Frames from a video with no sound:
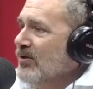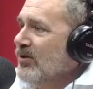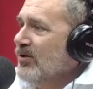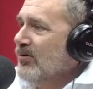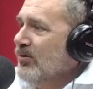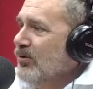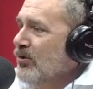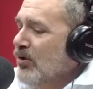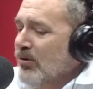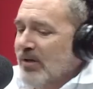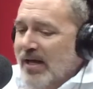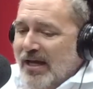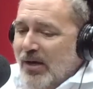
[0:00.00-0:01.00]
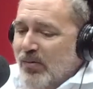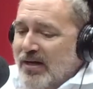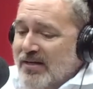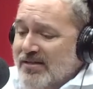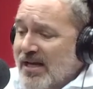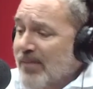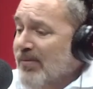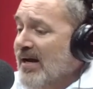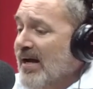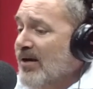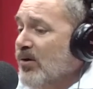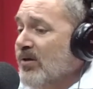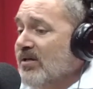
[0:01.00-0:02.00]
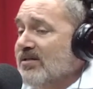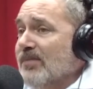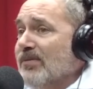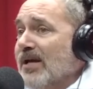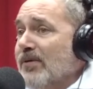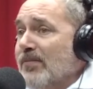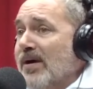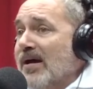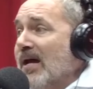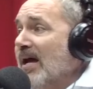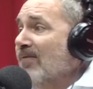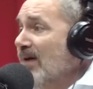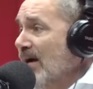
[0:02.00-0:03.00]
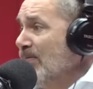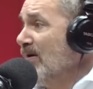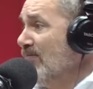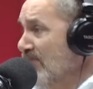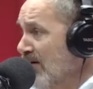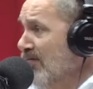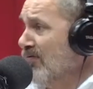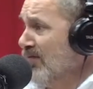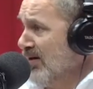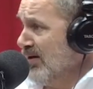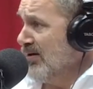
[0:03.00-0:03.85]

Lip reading: You don't like it when I say it, but I know that sometime in my life I'm going to vote for